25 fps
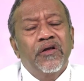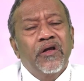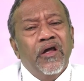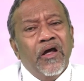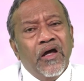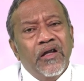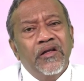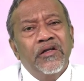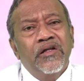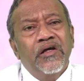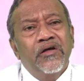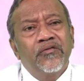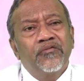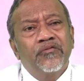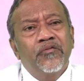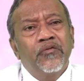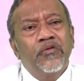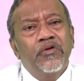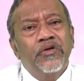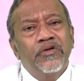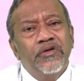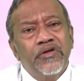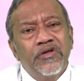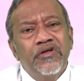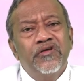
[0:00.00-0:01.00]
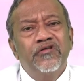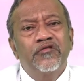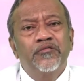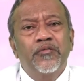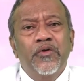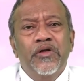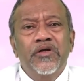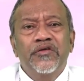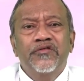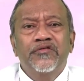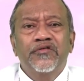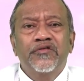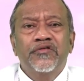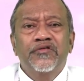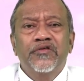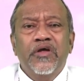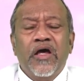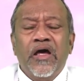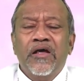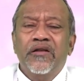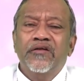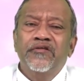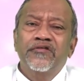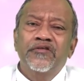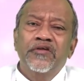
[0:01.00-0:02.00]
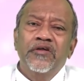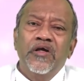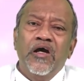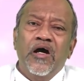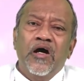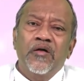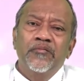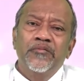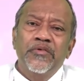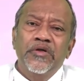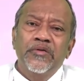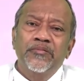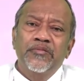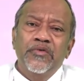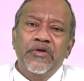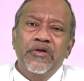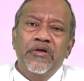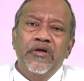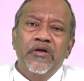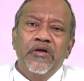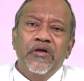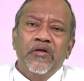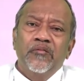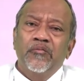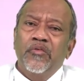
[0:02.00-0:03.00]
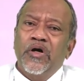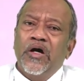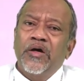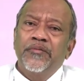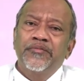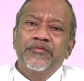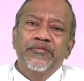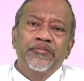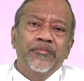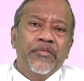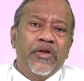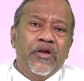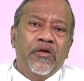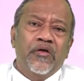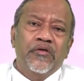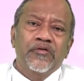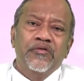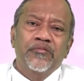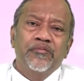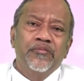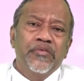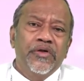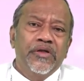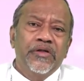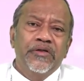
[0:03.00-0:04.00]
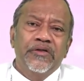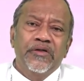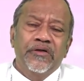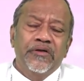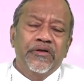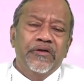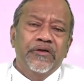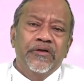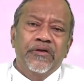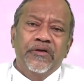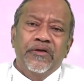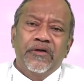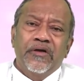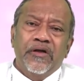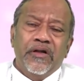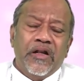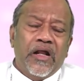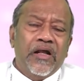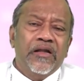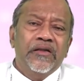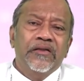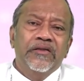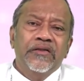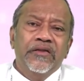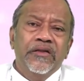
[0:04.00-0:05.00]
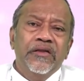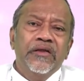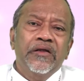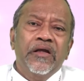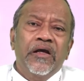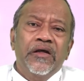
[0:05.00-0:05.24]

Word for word: and therefore, in these places, harassing our people perhaps may not be the right thing.